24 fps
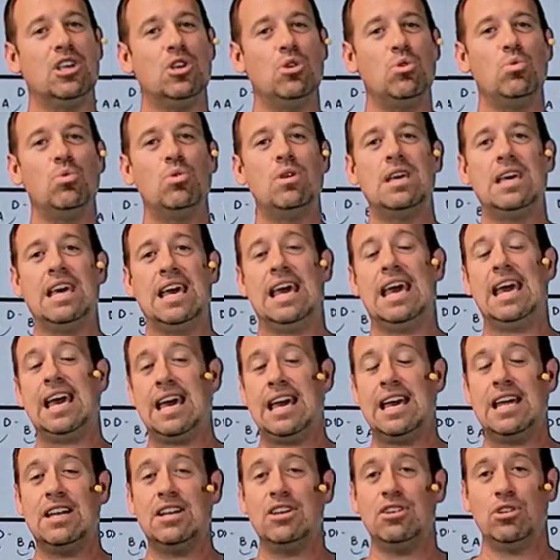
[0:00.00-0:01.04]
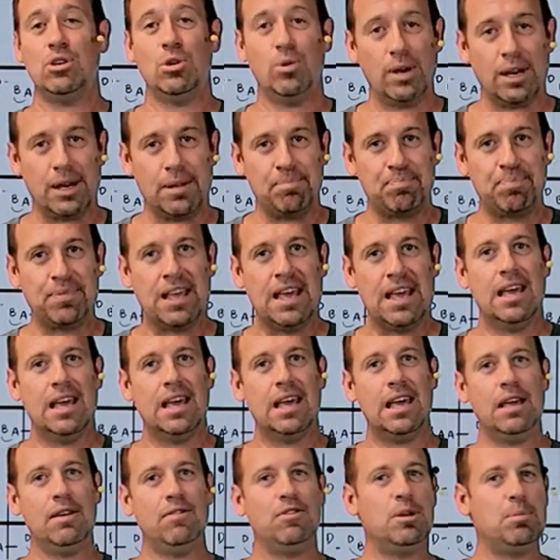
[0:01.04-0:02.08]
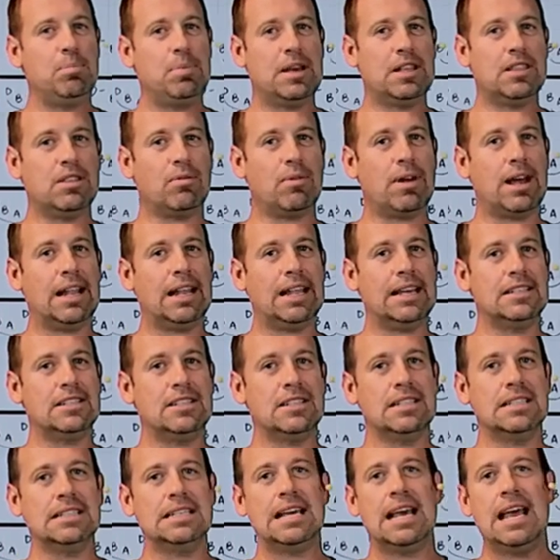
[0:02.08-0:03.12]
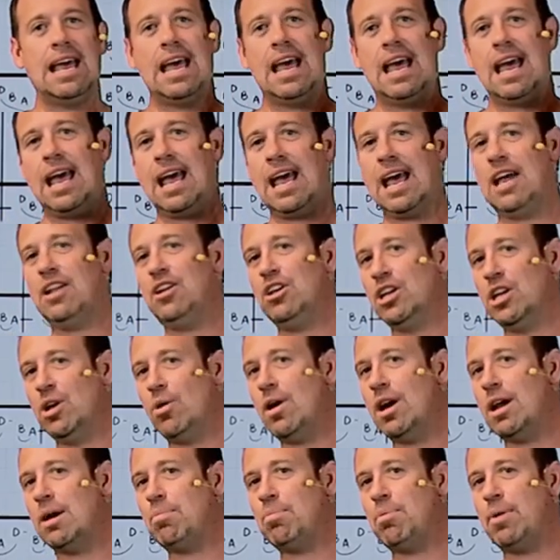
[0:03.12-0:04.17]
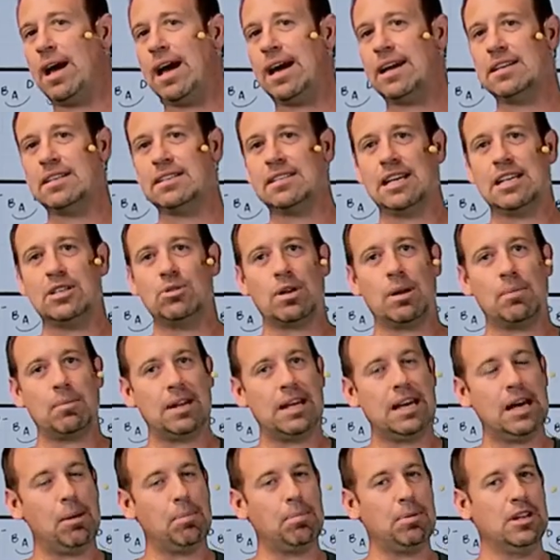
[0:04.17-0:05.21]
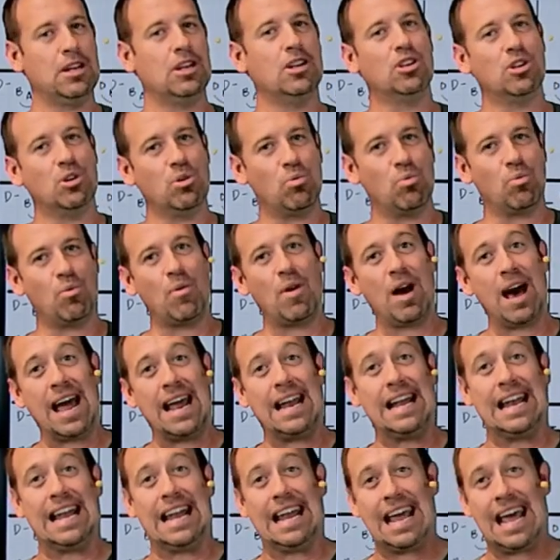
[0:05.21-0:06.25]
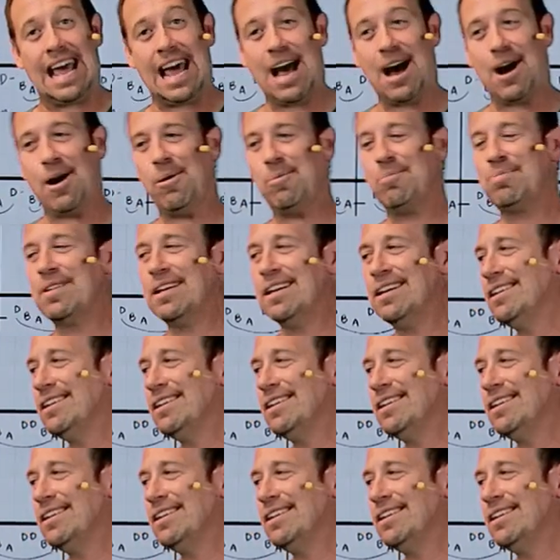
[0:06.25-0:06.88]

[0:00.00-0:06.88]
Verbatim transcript: You can do it if you pick the right lessons and you know how to practice. That's what I'm going to help you to do right now.